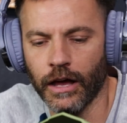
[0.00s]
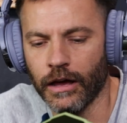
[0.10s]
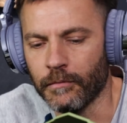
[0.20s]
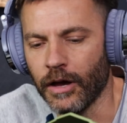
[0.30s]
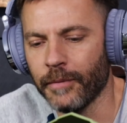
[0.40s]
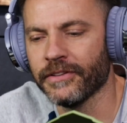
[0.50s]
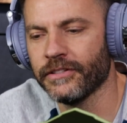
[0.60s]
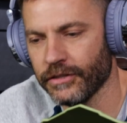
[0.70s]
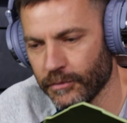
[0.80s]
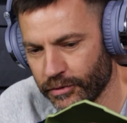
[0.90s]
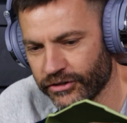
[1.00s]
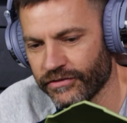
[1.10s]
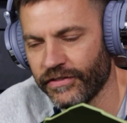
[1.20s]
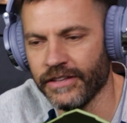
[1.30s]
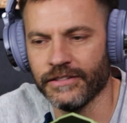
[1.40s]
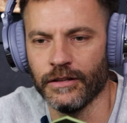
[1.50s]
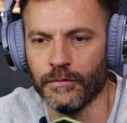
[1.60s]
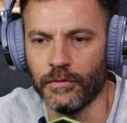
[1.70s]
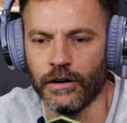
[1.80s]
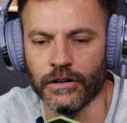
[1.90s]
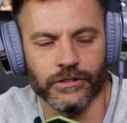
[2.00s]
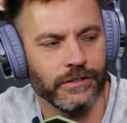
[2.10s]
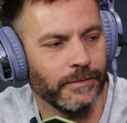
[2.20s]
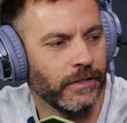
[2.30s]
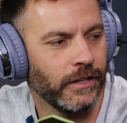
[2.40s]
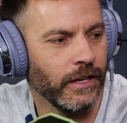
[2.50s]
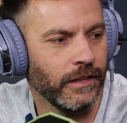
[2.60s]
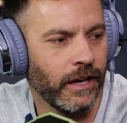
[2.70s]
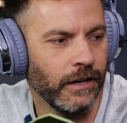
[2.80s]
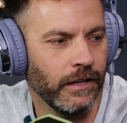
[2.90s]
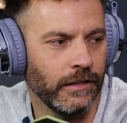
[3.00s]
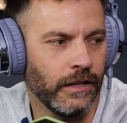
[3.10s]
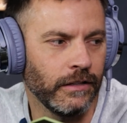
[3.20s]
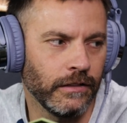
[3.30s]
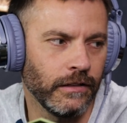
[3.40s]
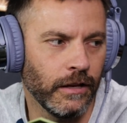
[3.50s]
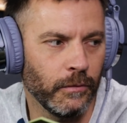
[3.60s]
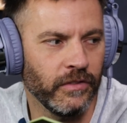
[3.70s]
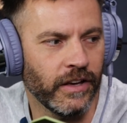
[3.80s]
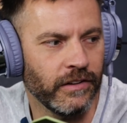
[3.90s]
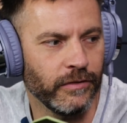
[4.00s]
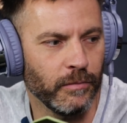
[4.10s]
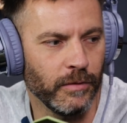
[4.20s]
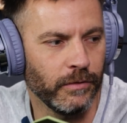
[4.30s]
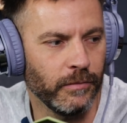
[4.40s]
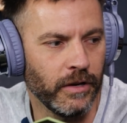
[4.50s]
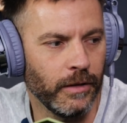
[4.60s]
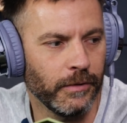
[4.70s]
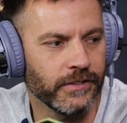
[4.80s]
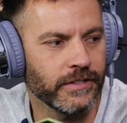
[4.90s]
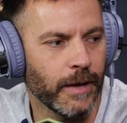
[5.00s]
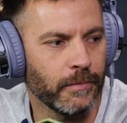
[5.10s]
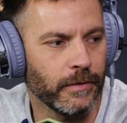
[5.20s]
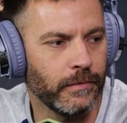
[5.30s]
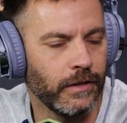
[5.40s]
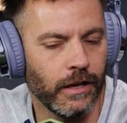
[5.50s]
up until you put your face into the bars or something like that, and then we've had a few people who've been able to snap them.